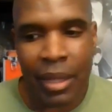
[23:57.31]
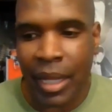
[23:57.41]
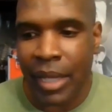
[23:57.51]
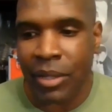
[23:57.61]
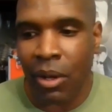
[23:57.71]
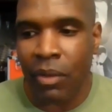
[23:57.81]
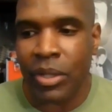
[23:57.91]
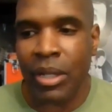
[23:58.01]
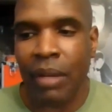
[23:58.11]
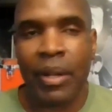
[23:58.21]
That's all the
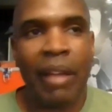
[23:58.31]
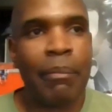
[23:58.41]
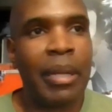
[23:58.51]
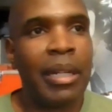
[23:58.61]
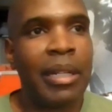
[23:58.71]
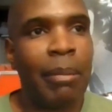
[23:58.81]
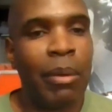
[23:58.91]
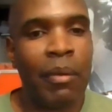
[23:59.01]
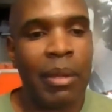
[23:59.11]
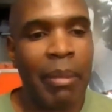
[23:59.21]
stuff that I've picked
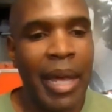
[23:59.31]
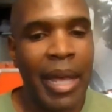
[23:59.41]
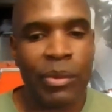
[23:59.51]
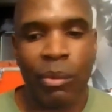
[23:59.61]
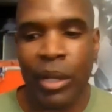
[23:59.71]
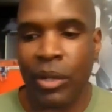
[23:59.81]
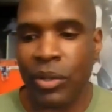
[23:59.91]
up over the past week